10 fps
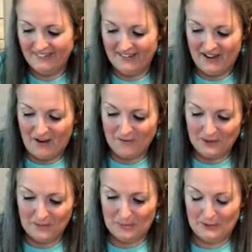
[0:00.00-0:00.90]
I'm gonna
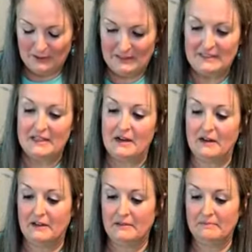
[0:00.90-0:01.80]
put,
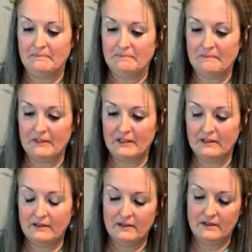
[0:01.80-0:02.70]

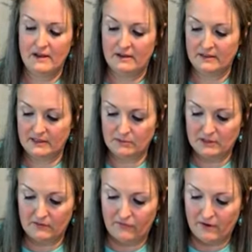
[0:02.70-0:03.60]
yeah, this was the
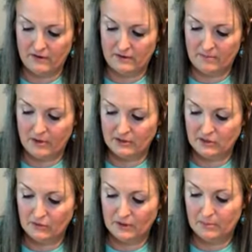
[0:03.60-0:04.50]
front. I'm also
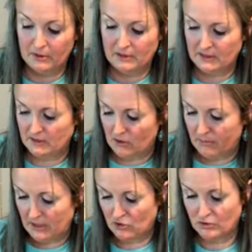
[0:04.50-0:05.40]
gonna put this on my
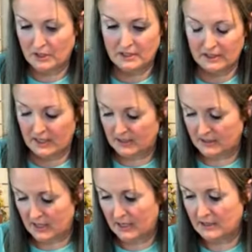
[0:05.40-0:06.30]
tree to kind of
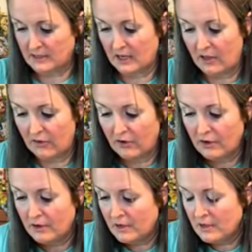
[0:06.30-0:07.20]
tie it together.
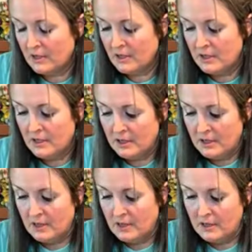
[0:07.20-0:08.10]

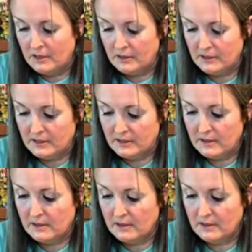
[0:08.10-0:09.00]
Let's see
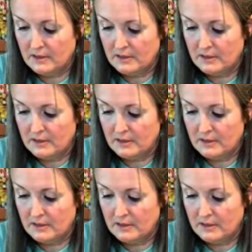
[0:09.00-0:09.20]
here.